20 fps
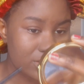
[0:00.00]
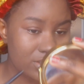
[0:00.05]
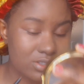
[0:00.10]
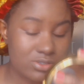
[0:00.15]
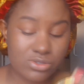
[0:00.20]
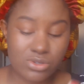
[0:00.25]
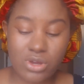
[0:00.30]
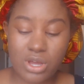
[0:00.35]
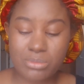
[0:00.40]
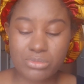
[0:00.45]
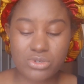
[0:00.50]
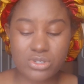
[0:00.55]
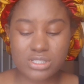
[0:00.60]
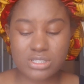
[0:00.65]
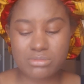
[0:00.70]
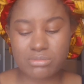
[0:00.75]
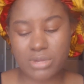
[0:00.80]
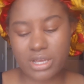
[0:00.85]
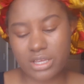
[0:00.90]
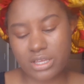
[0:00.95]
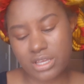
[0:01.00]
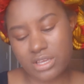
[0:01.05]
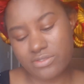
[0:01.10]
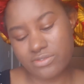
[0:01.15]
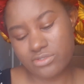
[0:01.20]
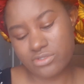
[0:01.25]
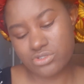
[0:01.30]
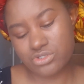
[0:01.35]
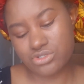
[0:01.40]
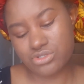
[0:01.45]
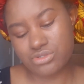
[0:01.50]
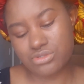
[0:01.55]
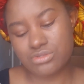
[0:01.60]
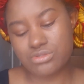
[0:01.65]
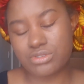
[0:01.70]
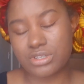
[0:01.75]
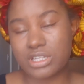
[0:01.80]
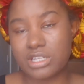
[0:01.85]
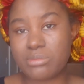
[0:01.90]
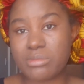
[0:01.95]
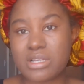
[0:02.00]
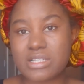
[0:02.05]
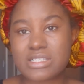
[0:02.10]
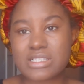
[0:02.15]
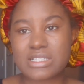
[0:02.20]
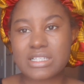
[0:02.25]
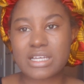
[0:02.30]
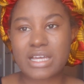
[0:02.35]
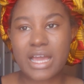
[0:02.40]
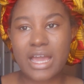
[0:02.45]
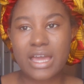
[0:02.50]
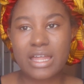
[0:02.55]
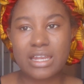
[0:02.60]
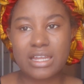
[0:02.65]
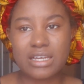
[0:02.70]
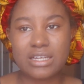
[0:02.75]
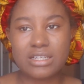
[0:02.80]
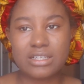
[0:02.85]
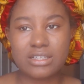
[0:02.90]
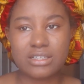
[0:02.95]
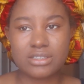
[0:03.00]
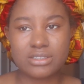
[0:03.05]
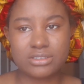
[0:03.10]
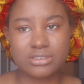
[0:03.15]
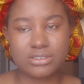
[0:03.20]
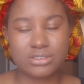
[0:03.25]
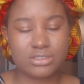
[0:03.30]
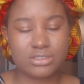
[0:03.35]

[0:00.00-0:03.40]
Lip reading: so I'm using my Avon True Glimmerstick eyeliner.